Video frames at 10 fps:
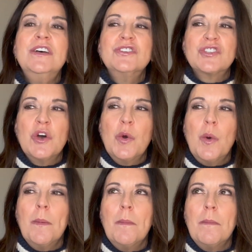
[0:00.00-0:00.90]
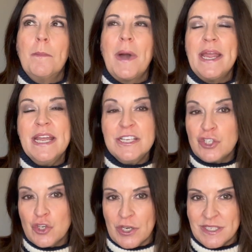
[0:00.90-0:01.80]
So my
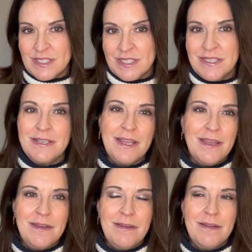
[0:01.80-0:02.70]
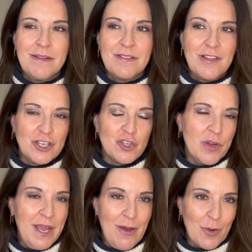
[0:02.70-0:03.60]
interest in
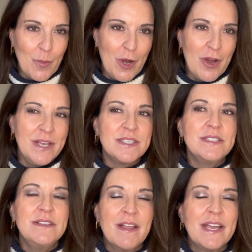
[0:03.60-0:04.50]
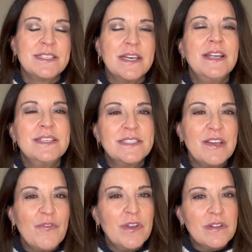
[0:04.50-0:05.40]
luxury outerwear has, like I said, has
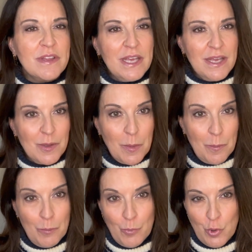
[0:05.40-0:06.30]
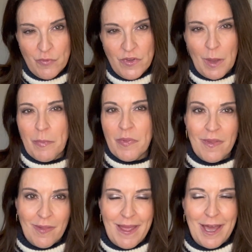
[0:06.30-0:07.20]
definitely moved up
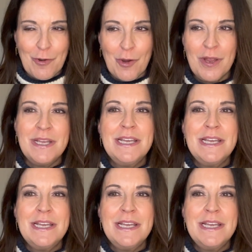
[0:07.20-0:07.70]
the ladder